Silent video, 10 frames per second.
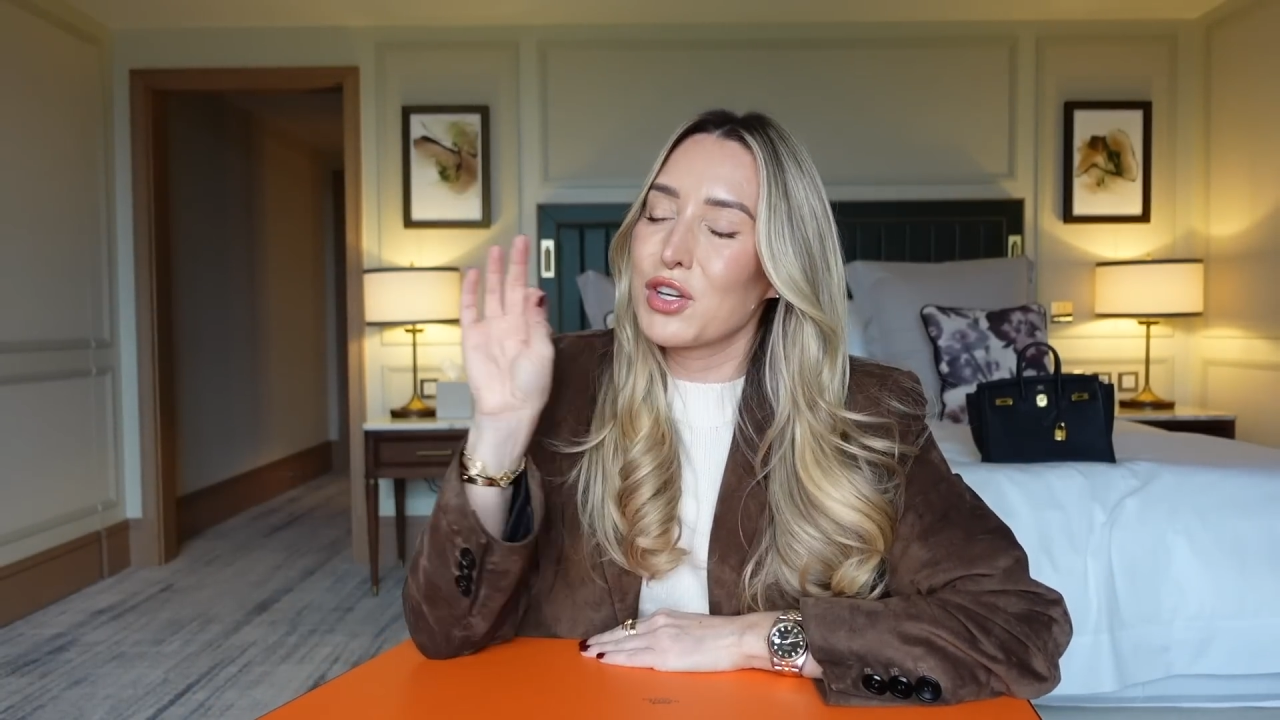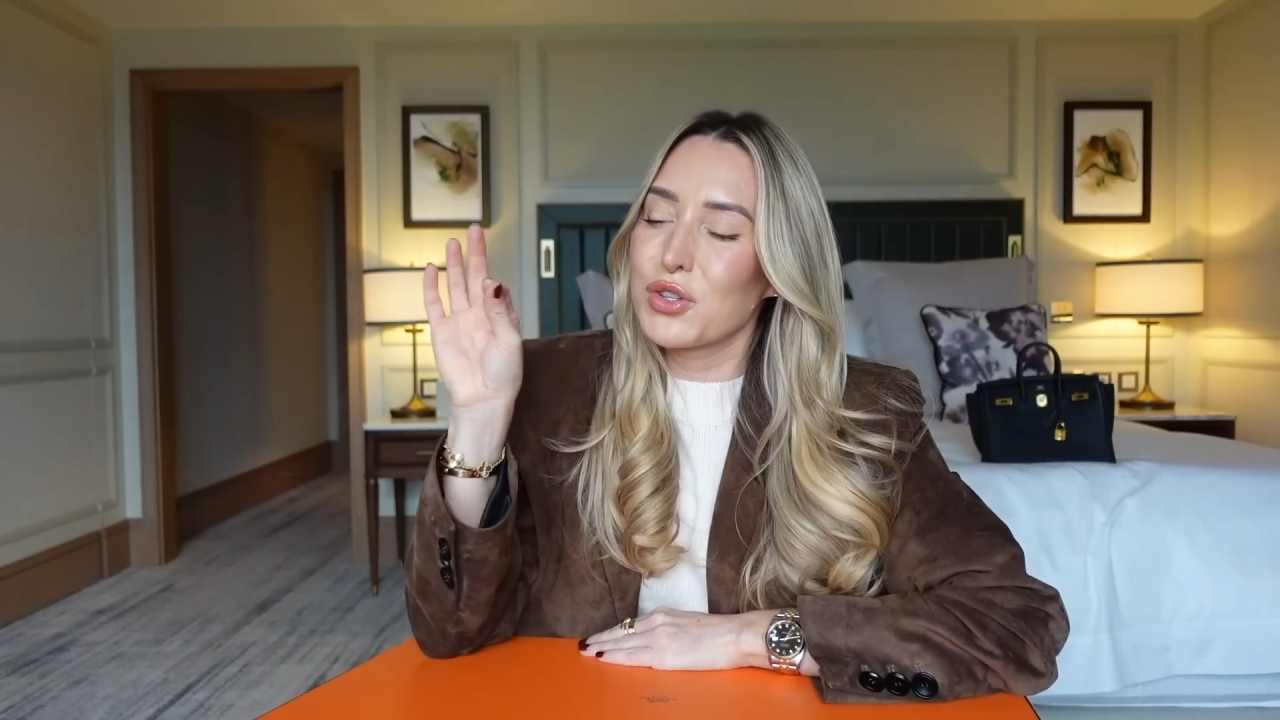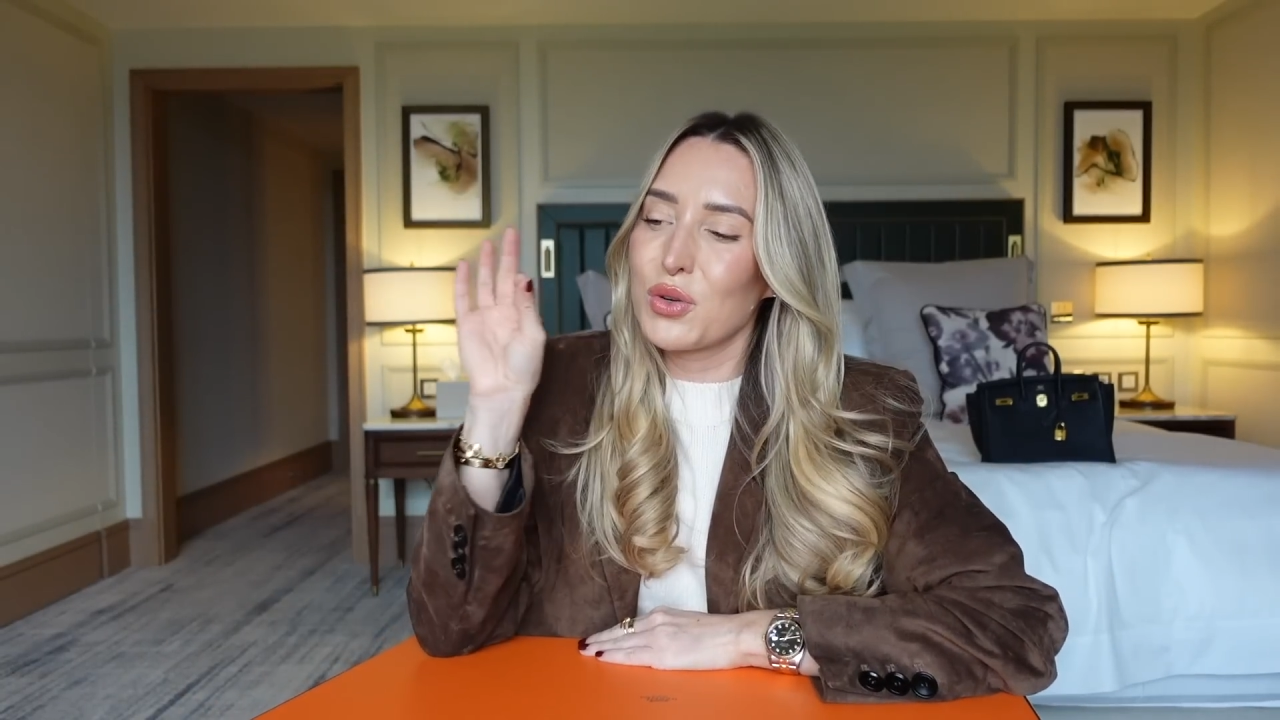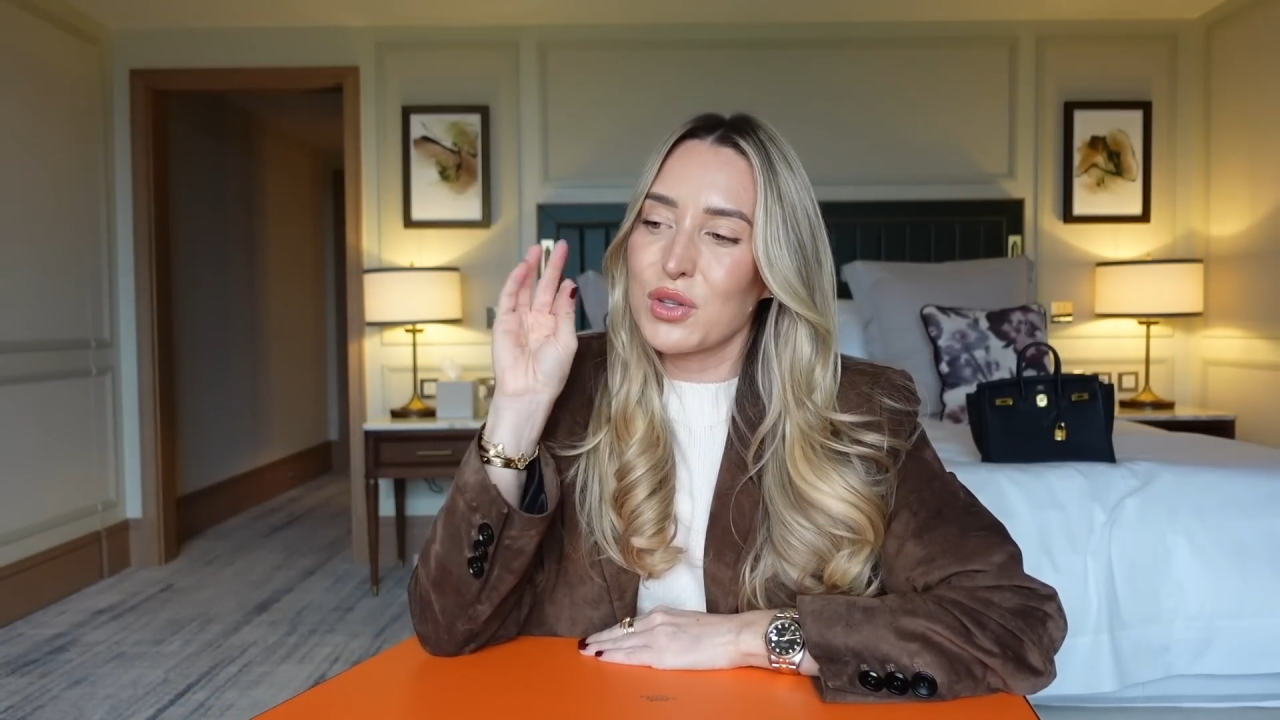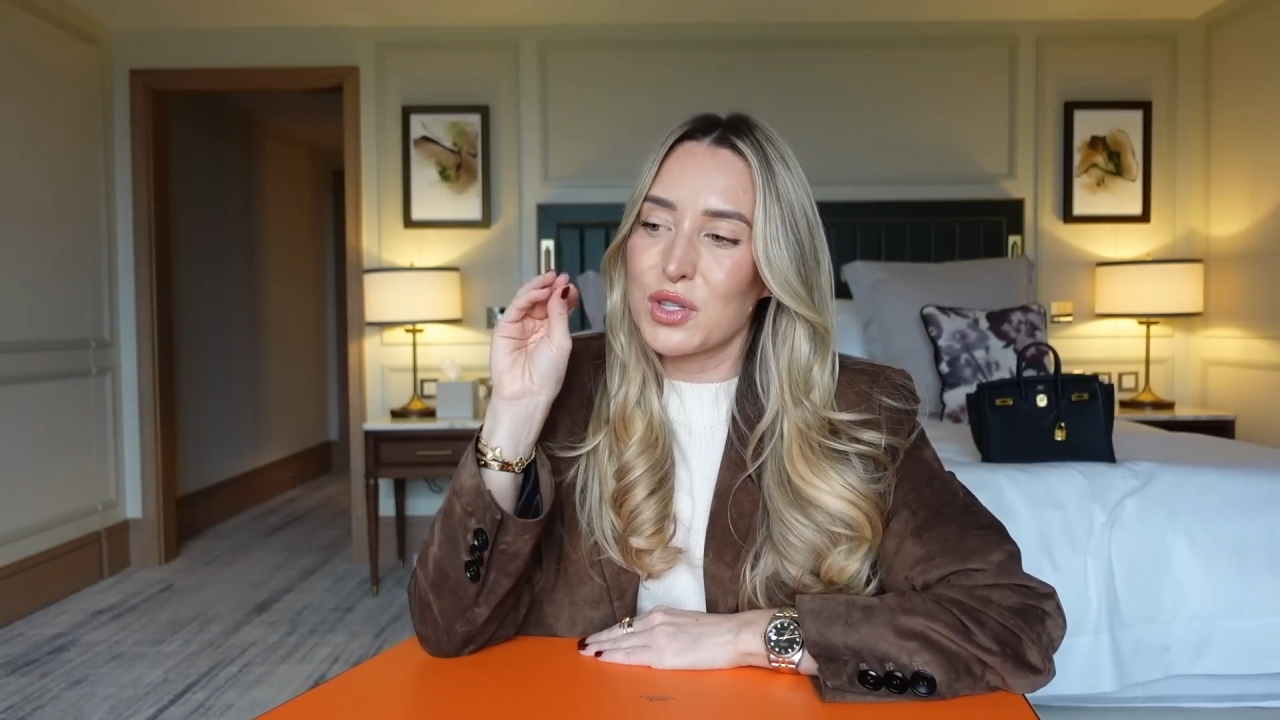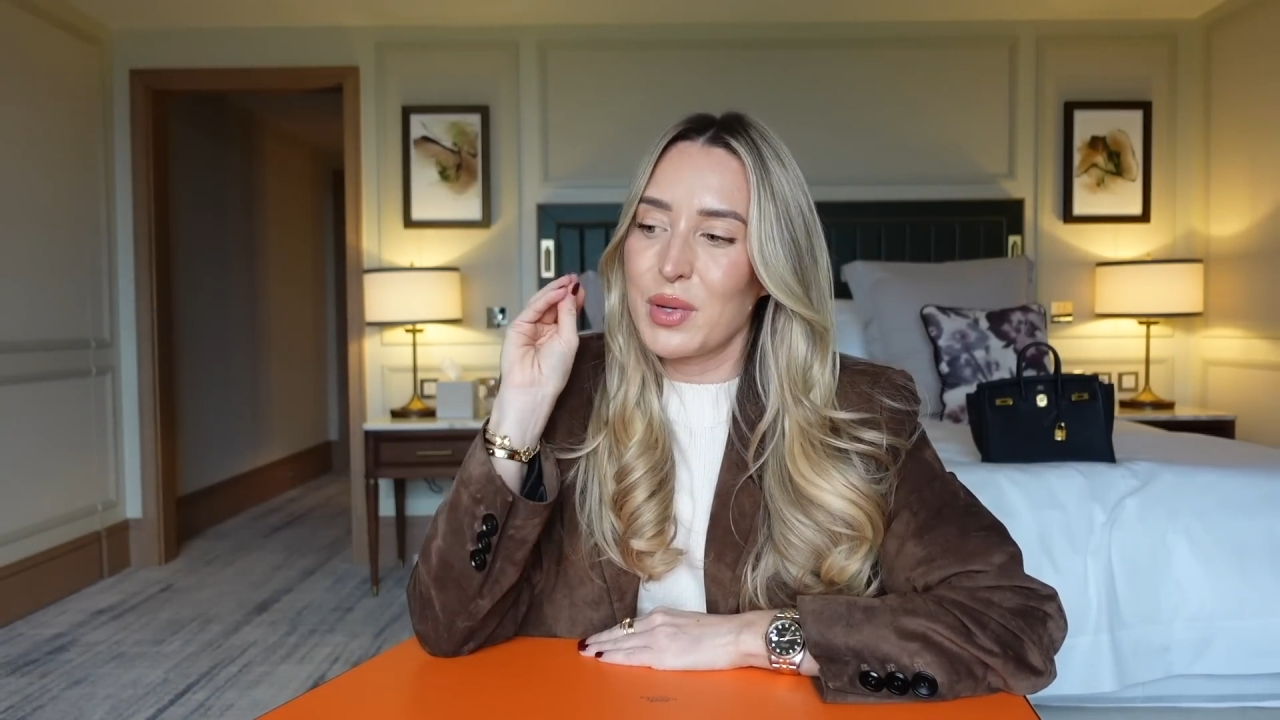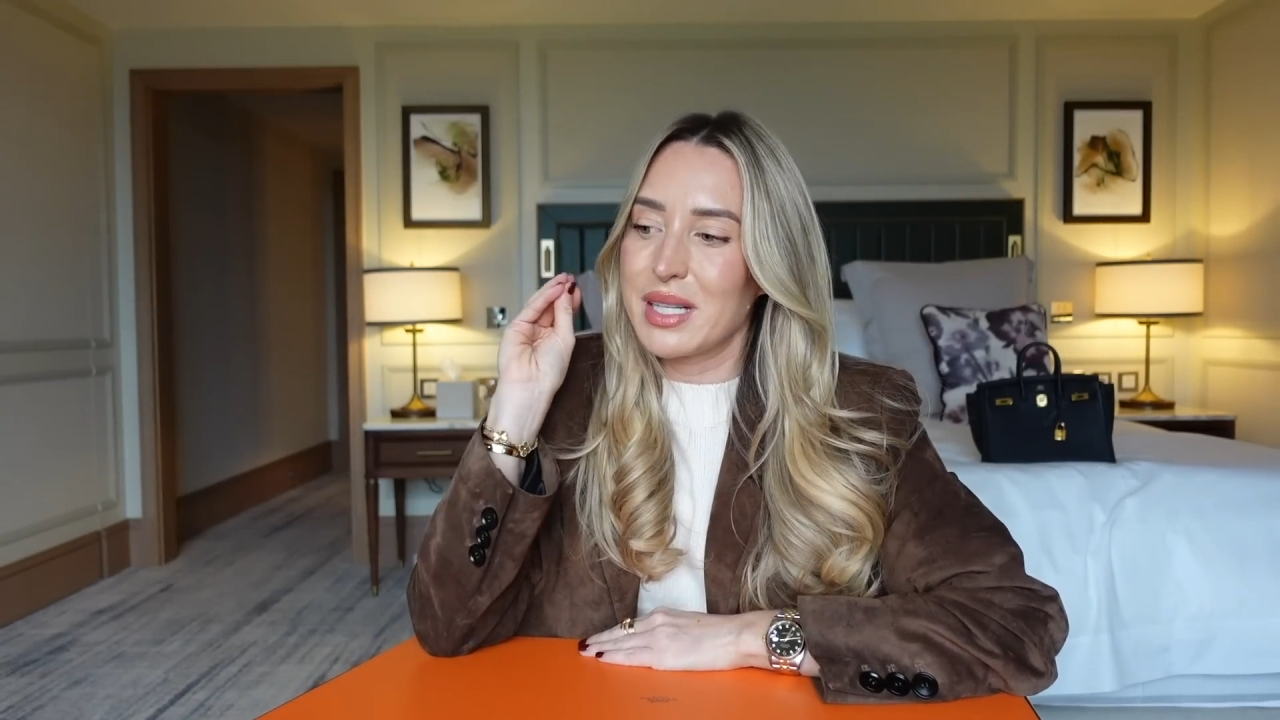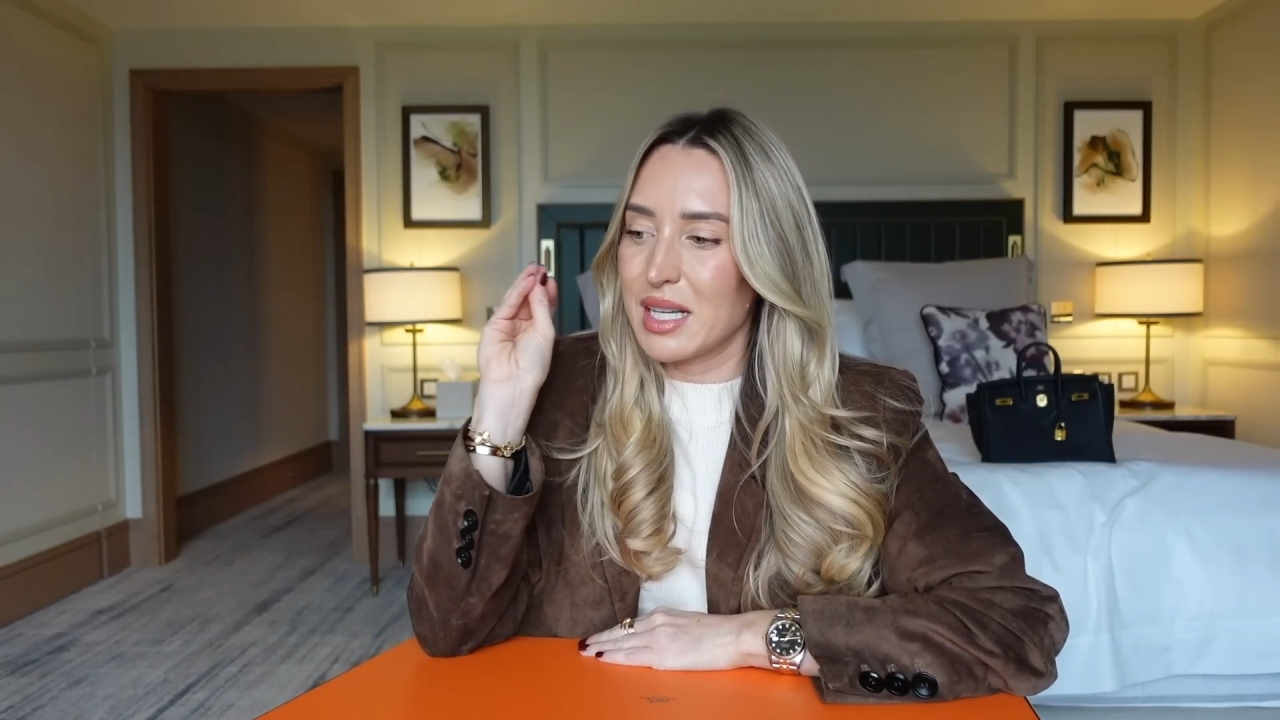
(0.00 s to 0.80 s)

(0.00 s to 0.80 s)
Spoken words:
short and sweet